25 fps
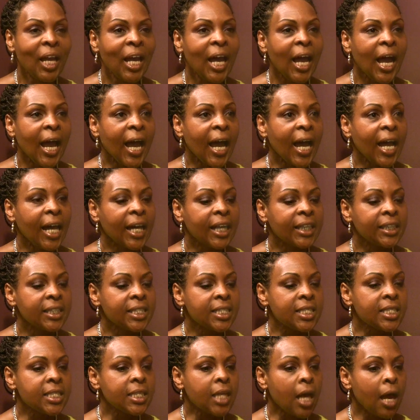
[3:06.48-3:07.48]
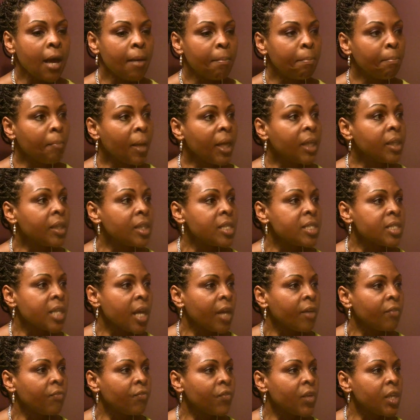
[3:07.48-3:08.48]
And make these
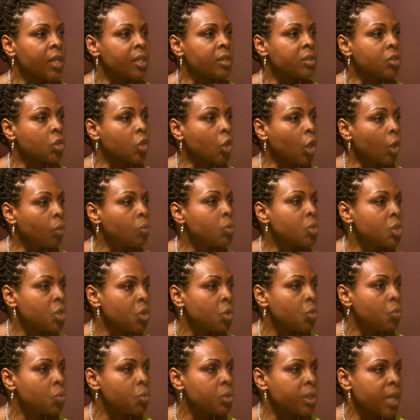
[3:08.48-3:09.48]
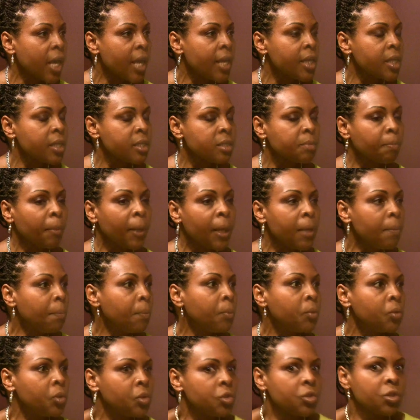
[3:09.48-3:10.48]
outfits, go to the all dayers.
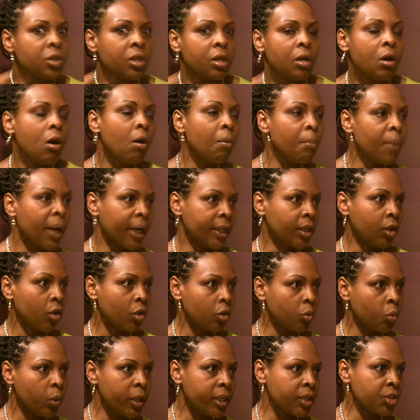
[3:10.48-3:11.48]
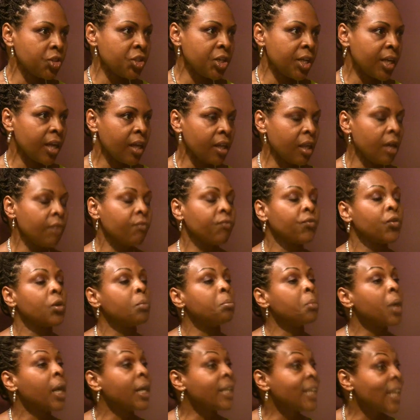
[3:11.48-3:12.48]
People used to think, oh my God, where did she get that
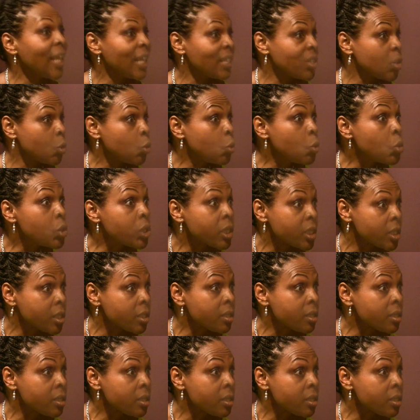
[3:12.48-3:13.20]
from? And get orders.